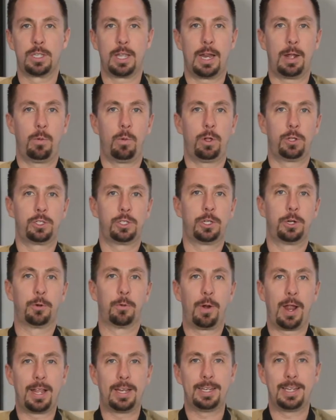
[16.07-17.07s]
that I want you to
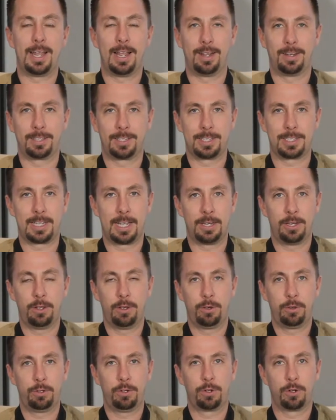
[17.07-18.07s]
write down because I
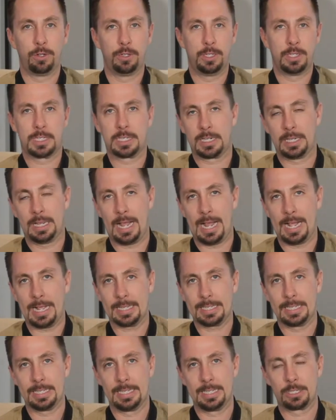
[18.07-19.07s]
know you're in this
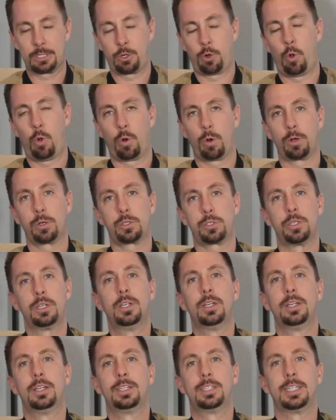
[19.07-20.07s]
class and this course
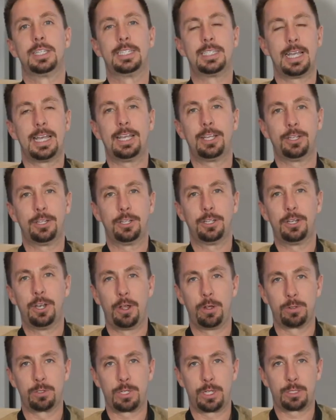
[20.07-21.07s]
to take good notes.